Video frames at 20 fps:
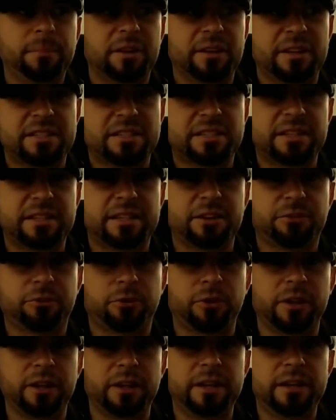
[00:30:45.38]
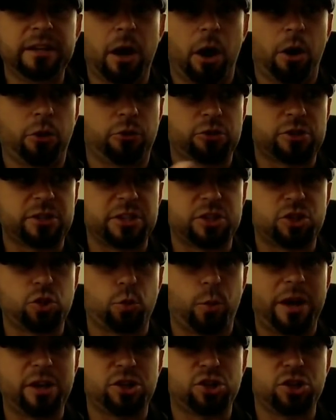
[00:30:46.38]
Listed differently. Other
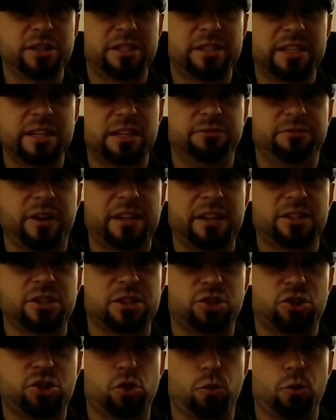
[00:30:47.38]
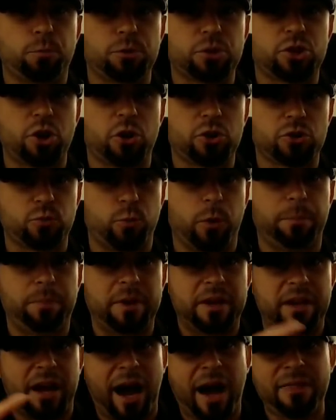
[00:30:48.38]
situations, events, and superstars would
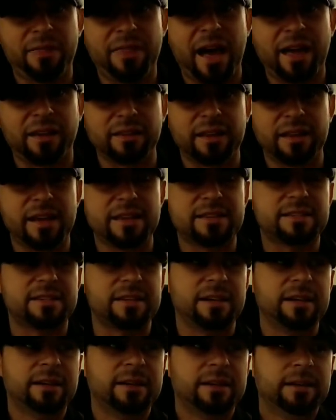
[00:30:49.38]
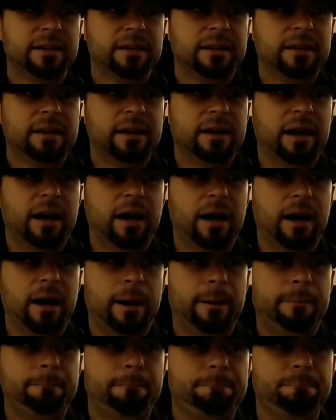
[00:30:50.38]
be on that list.
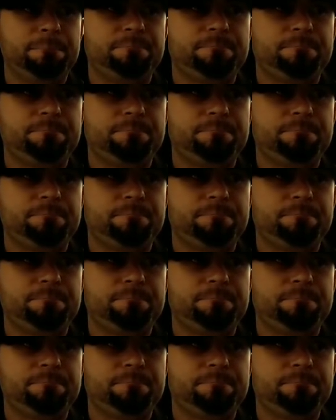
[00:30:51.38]
But